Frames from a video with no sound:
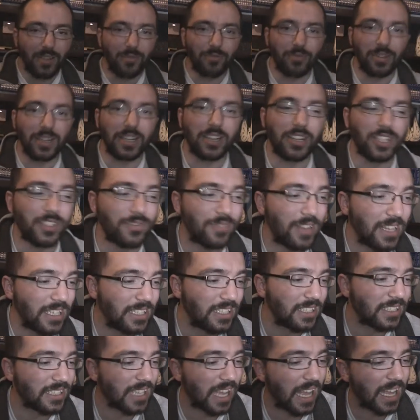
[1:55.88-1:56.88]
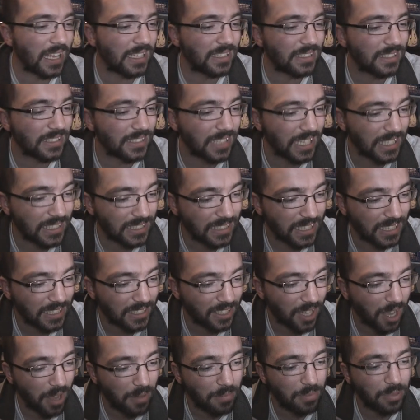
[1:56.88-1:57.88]
Really nice features, and there's an
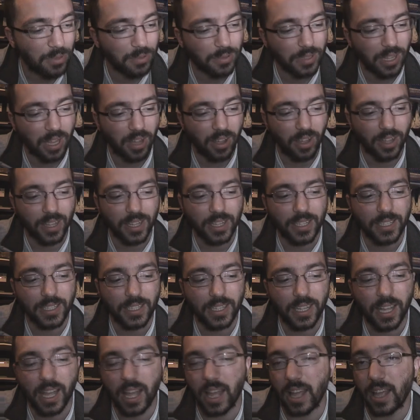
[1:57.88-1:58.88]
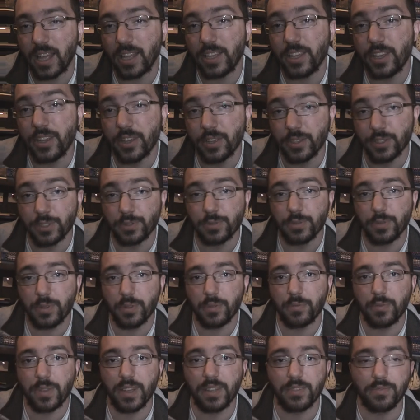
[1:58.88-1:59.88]
example that I use
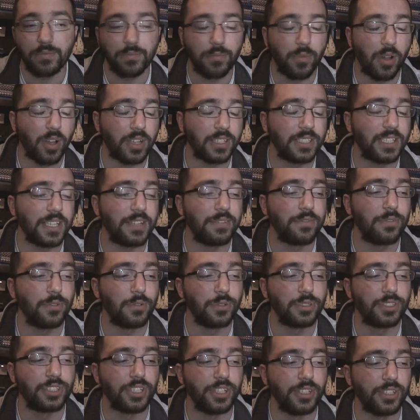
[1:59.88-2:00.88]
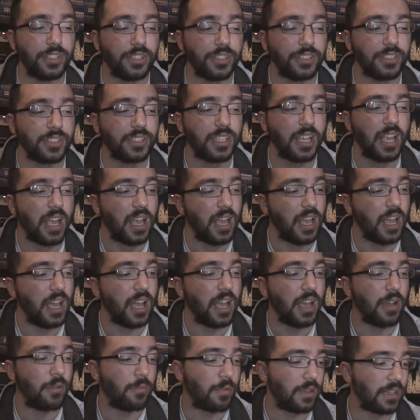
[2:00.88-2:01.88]
with my C4 students
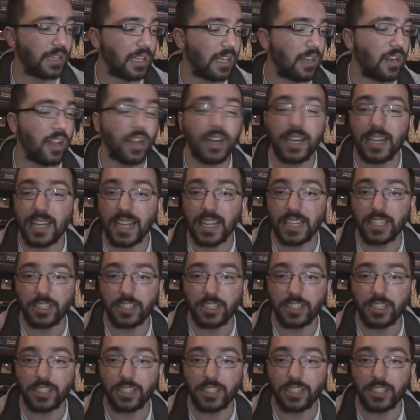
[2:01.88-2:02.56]
when they're learning